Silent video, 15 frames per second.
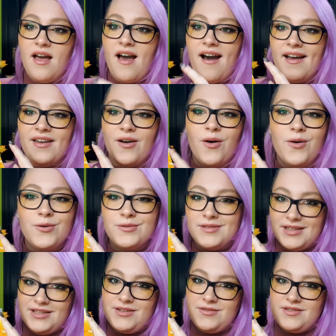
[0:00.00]
I only
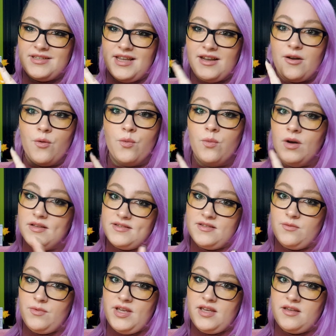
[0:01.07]
use it once a
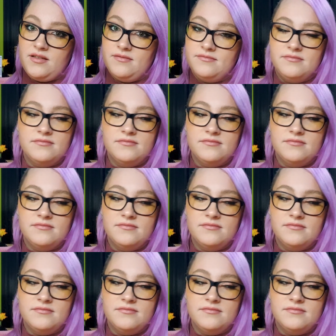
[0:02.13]
week.